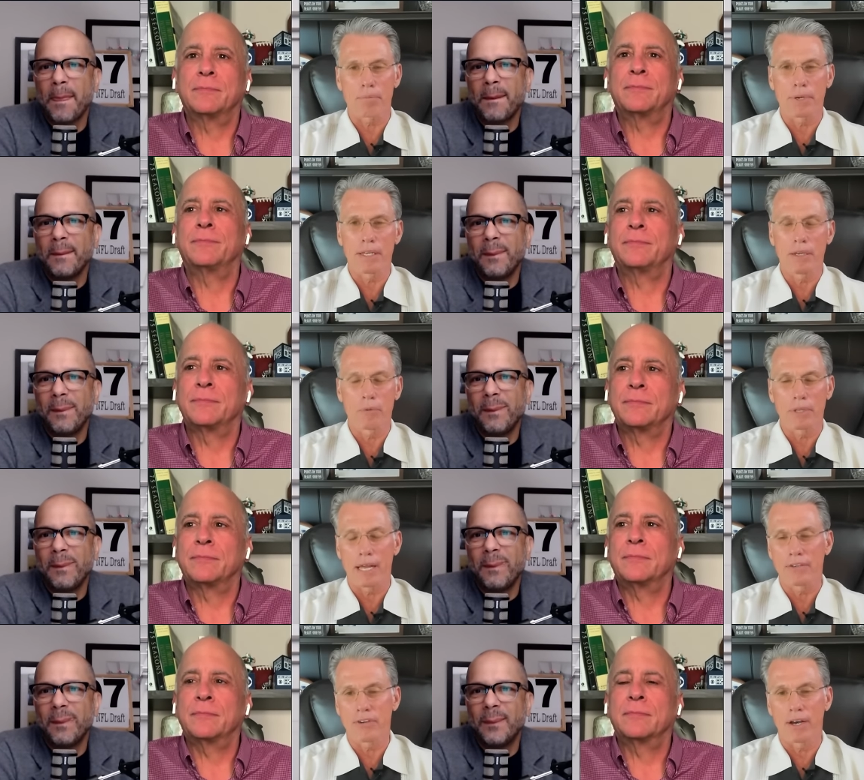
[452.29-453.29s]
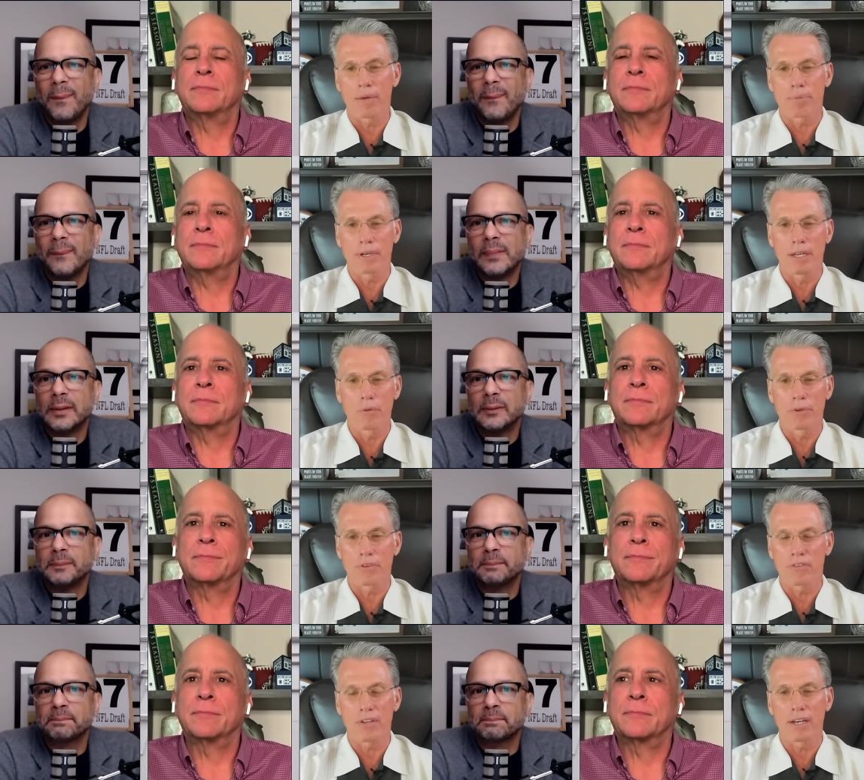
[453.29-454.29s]
Speaker 1: but he would light you up, and he was
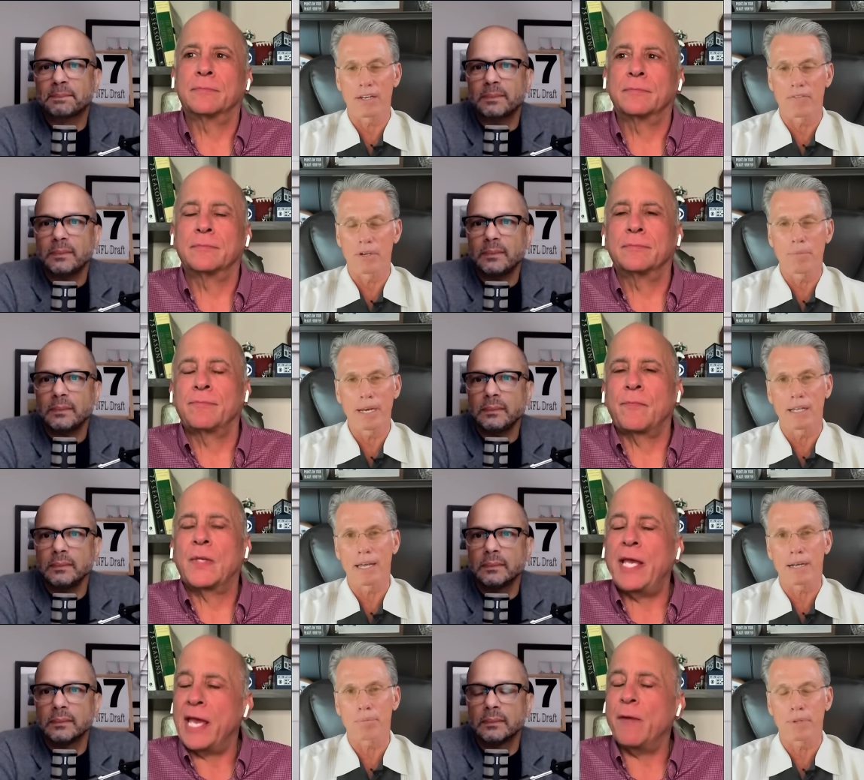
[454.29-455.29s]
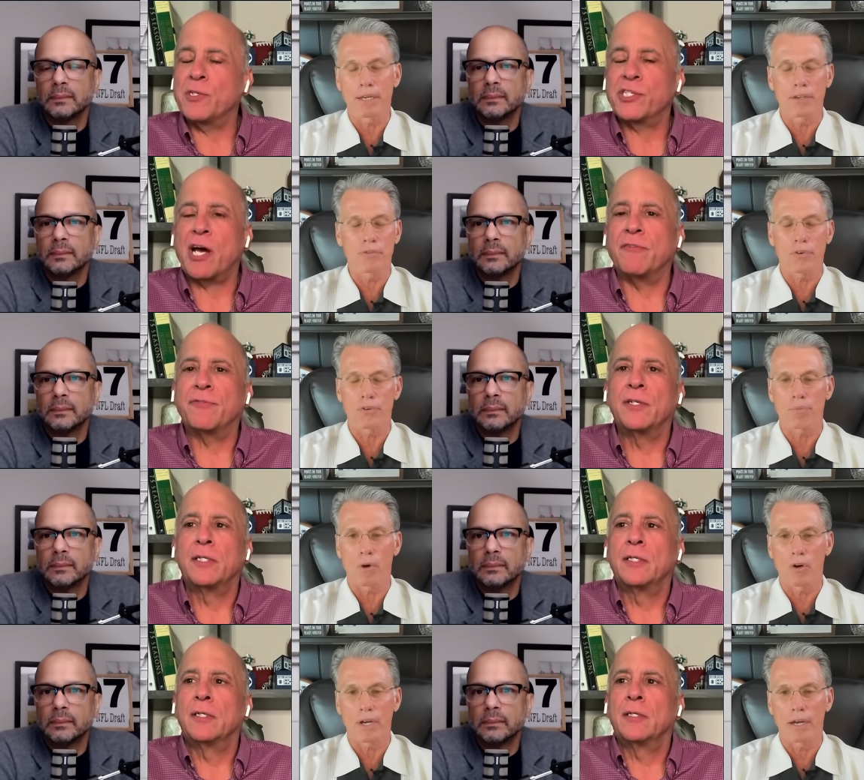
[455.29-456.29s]
instinctive, and he made a lot of plays yeah, he was for tough. a small
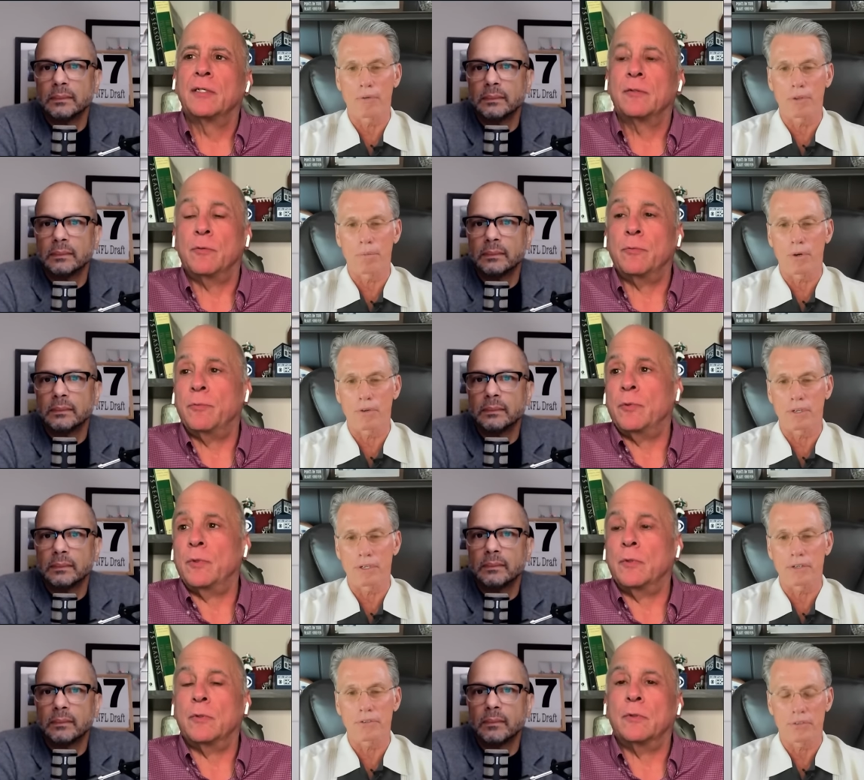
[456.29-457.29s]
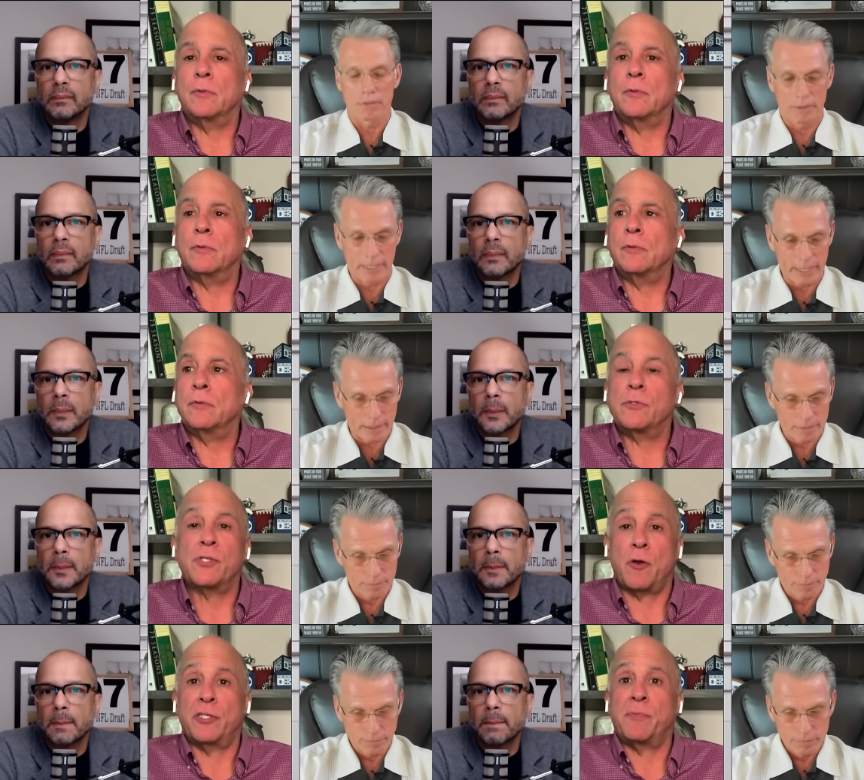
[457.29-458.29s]
guy with the ball in the ears. Yeah.
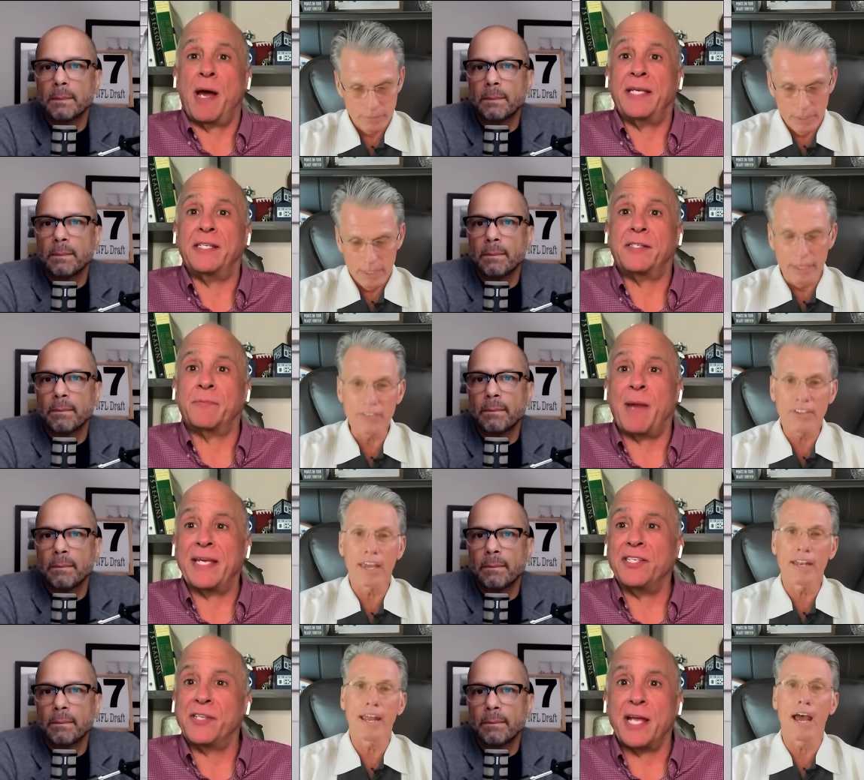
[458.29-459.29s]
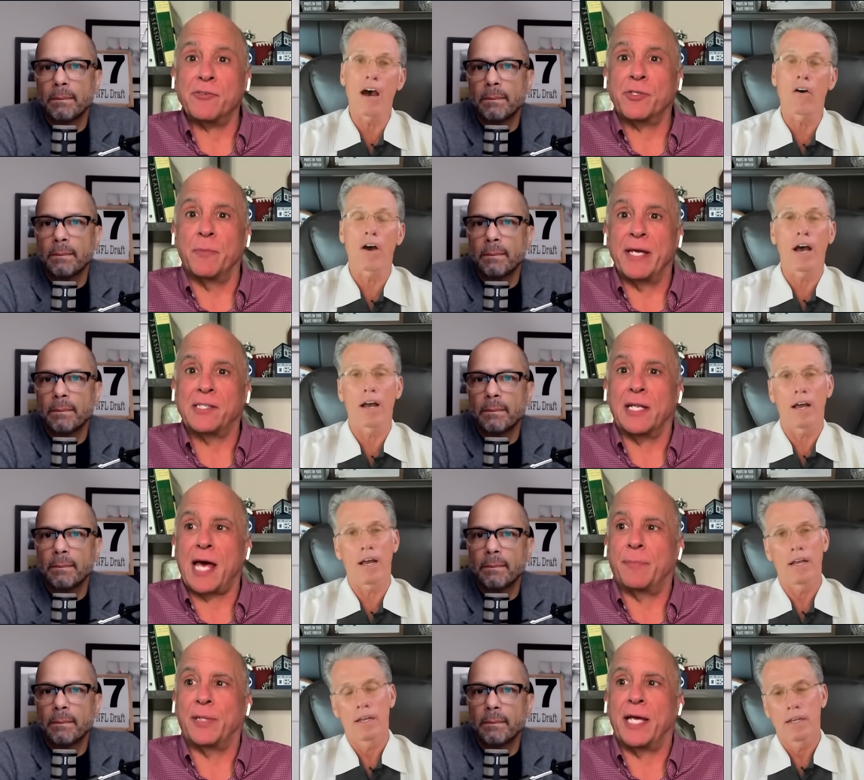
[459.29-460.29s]
Speaker 2: So does Mikey. Mikey now, Sainristil makes a
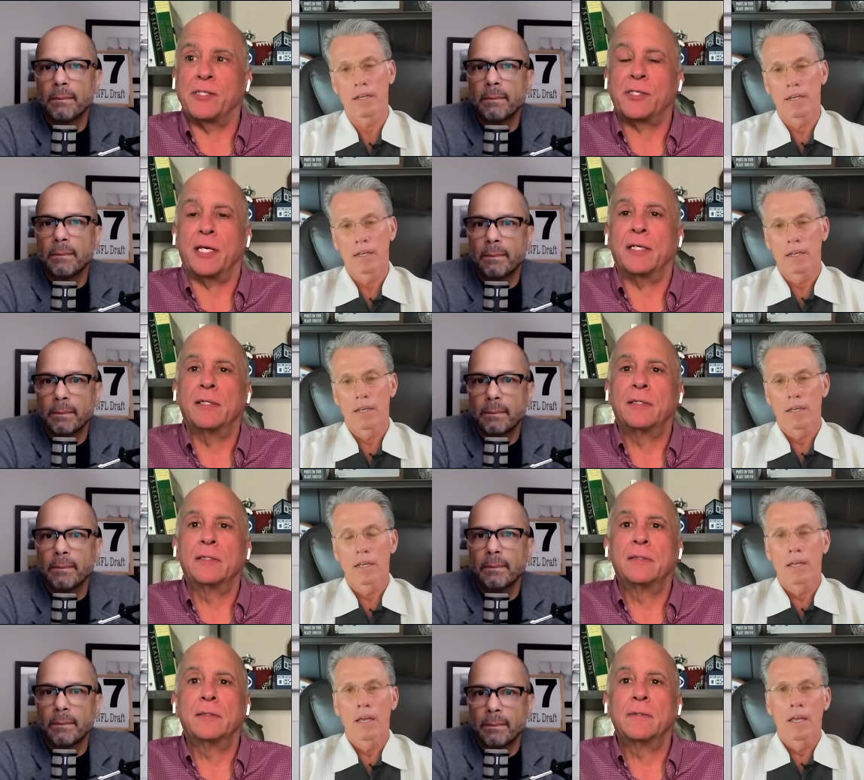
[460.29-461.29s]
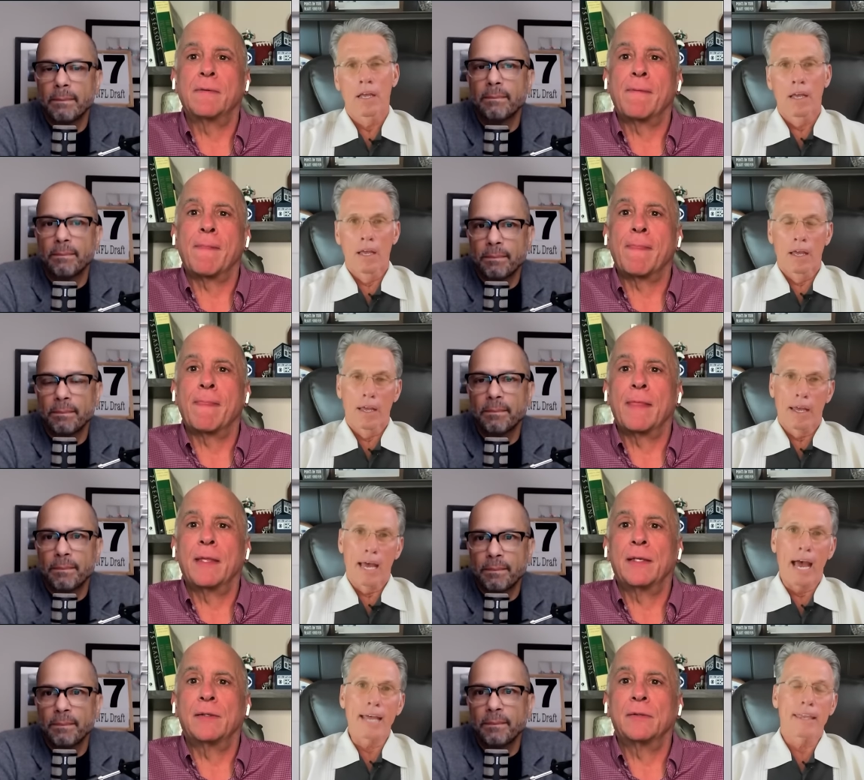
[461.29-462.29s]
lot of plays too.
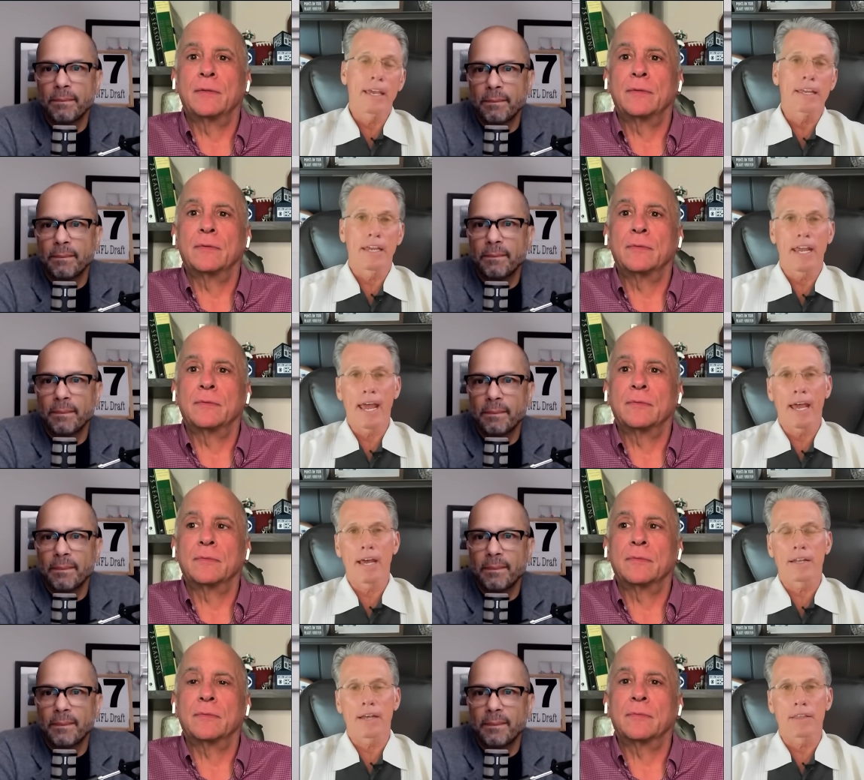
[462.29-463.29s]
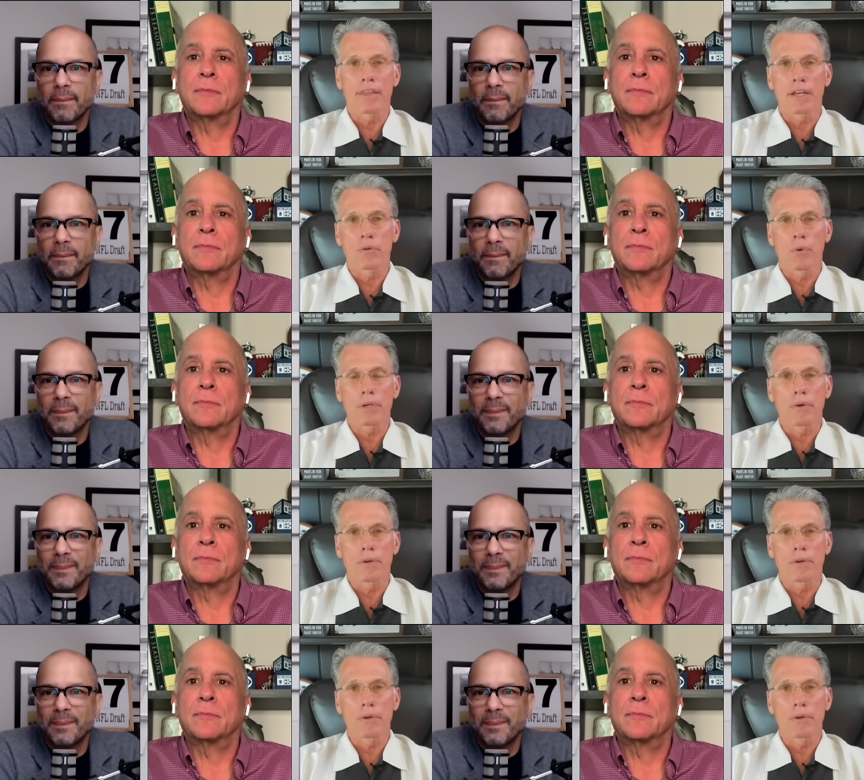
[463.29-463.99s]
Speaker 1: I think he had. I think what